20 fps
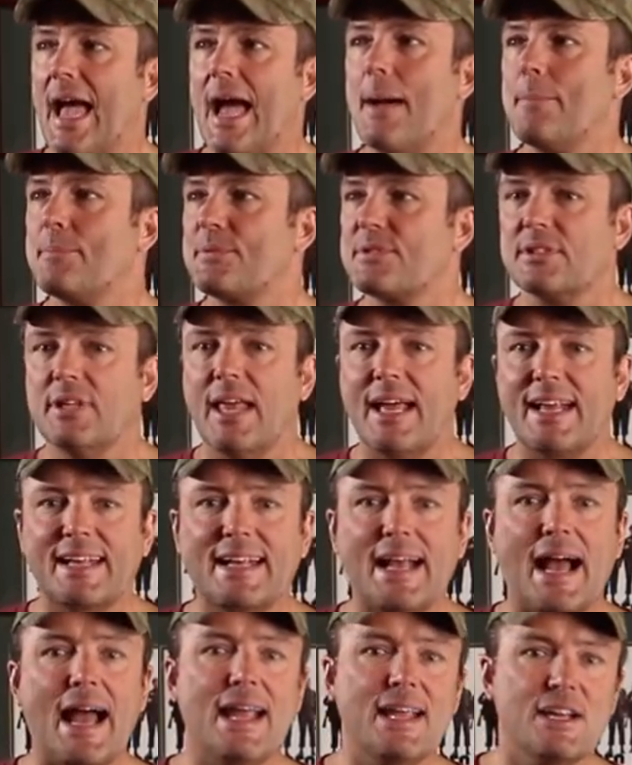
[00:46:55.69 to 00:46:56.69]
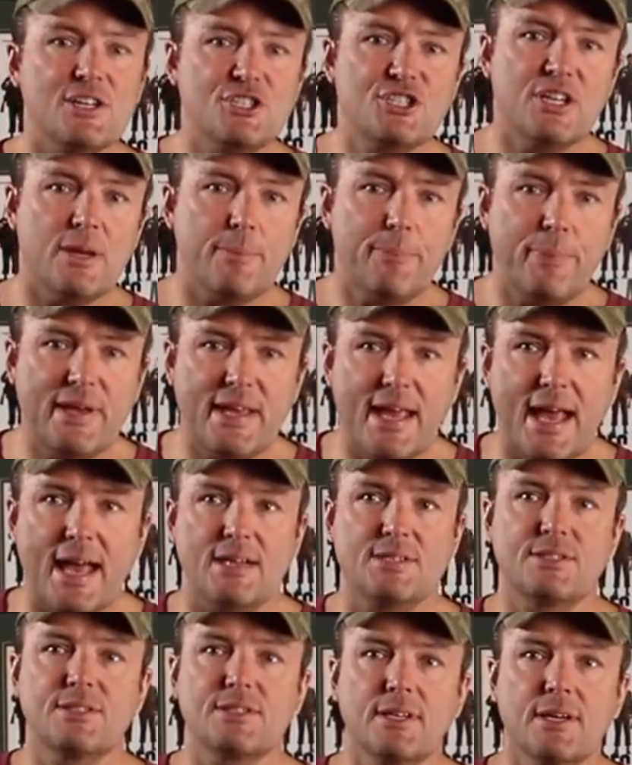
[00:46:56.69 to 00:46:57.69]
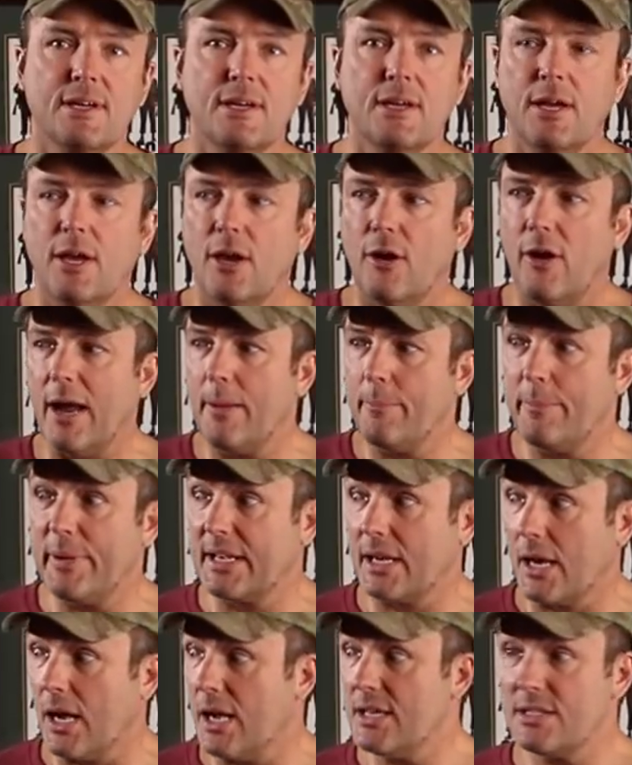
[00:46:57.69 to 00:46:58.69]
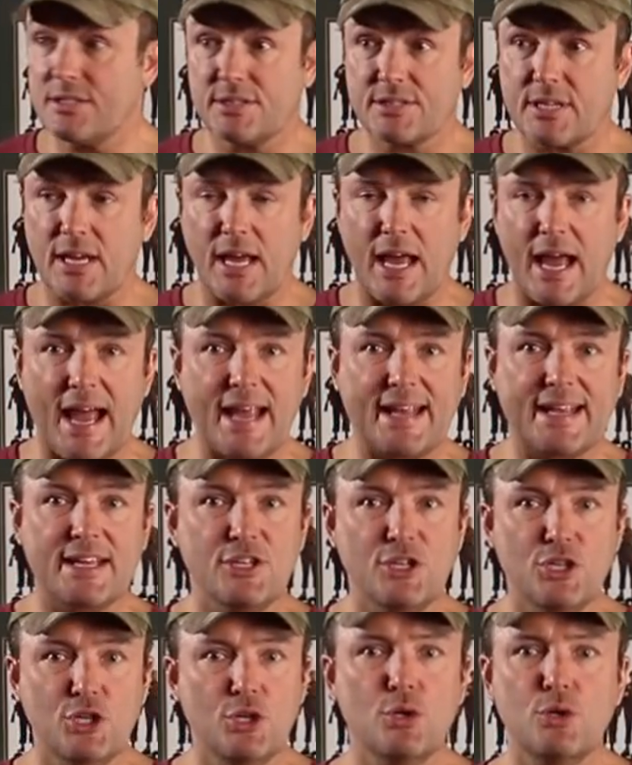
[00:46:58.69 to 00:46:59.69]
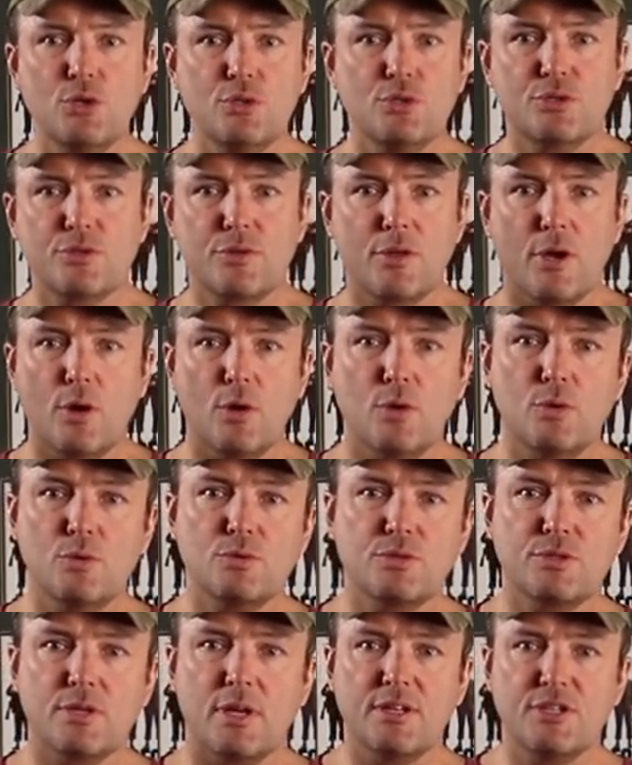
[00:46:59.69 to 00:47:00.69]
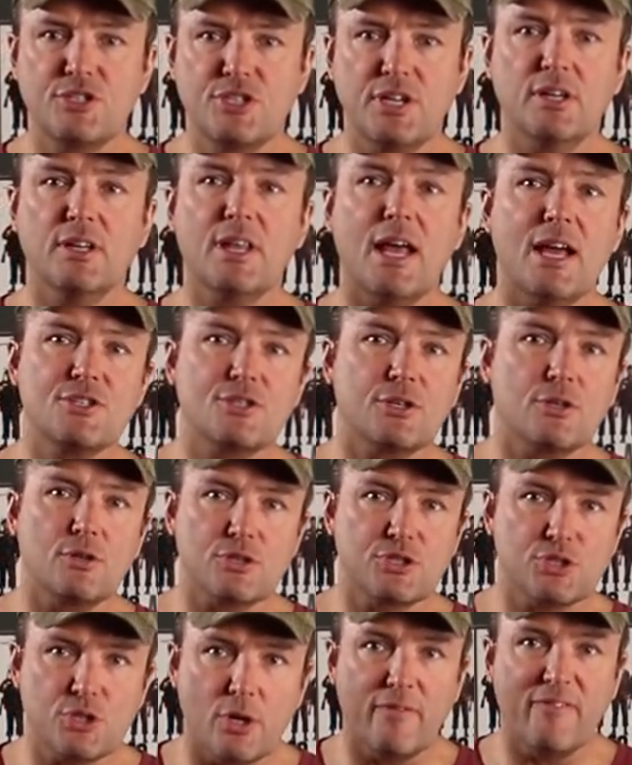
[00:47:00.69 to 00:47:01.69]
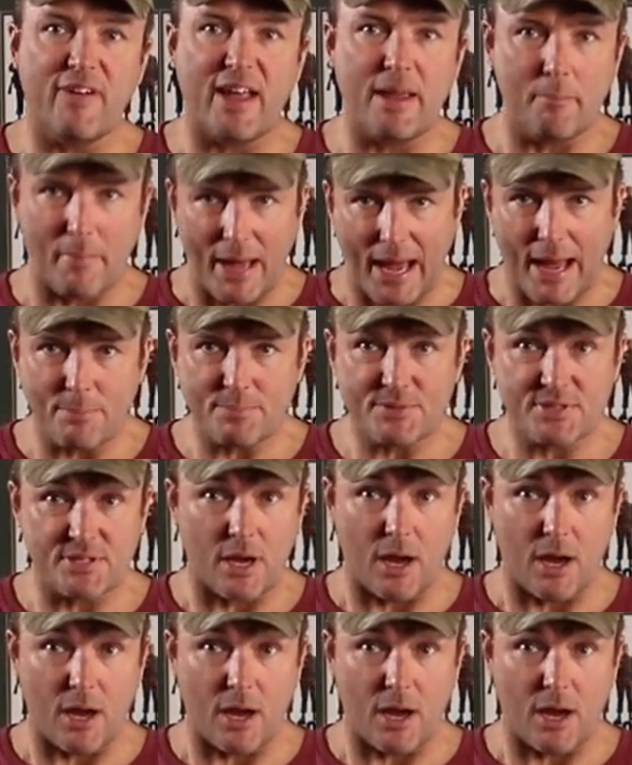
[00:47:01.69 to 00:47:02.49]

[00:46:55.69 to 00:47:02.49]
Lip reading: apps like Gaia GPS, right? Because I can use those geological survey maps